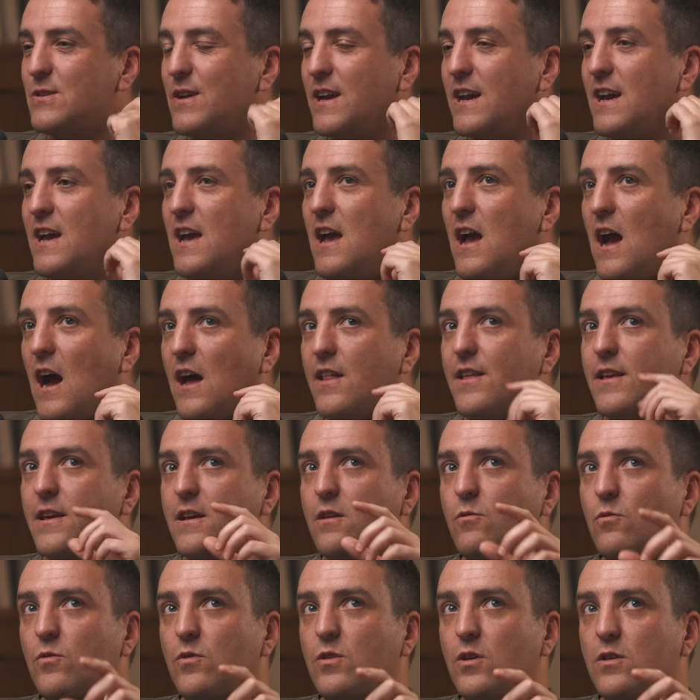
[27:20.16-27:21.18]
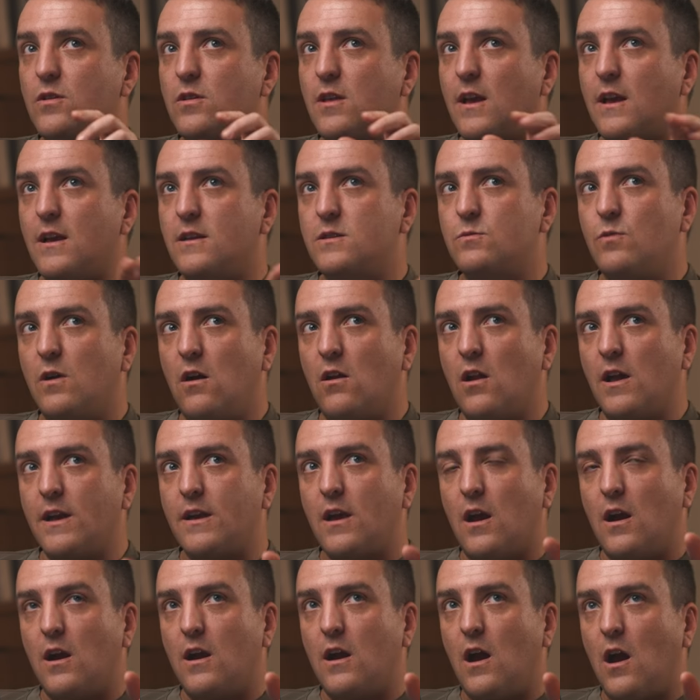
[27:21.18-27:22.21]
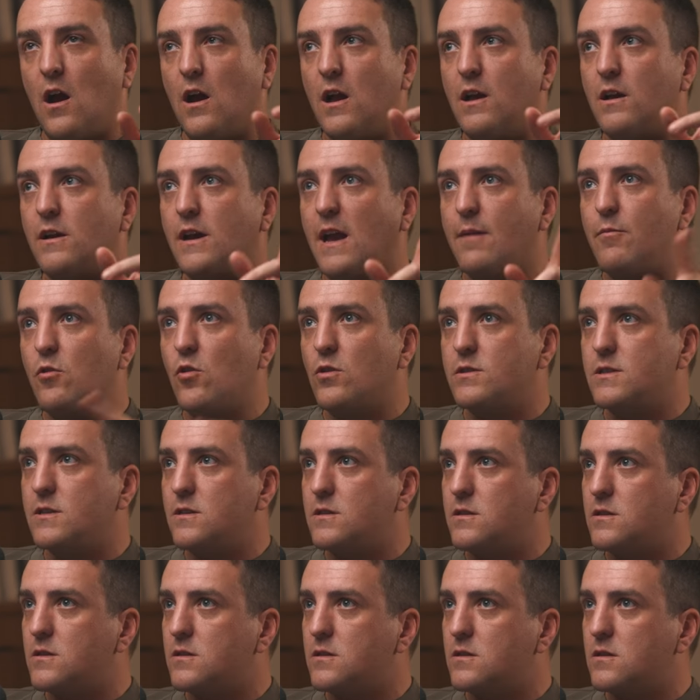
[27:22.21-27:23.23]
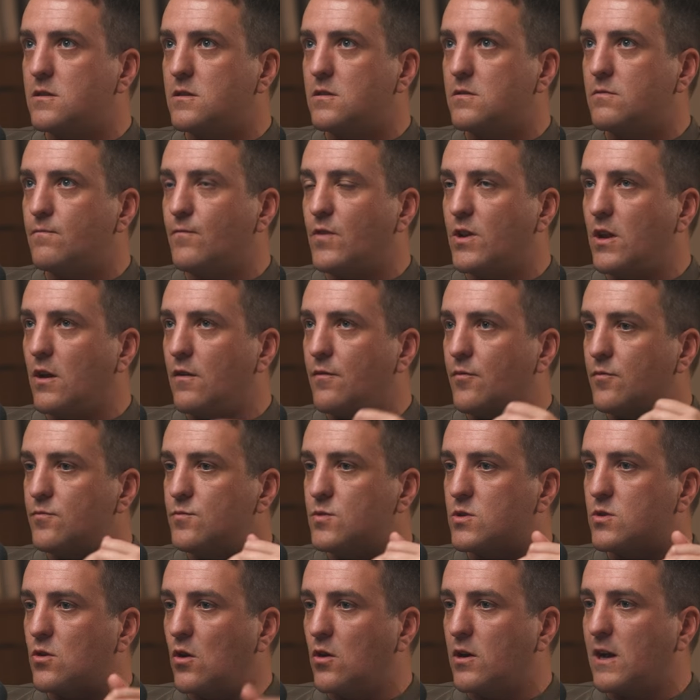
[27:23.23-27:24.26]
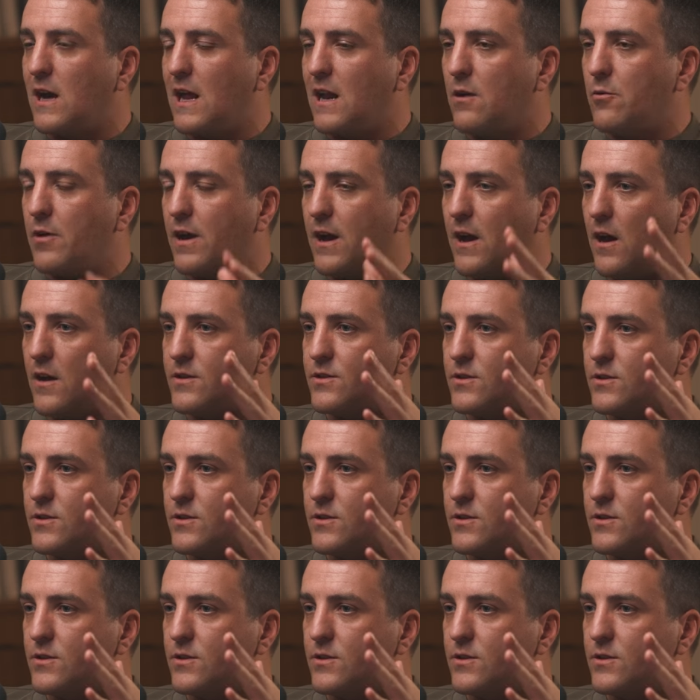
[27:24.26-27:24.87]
it. I think a good thing as well, like, I came across this video from Scott Galloway.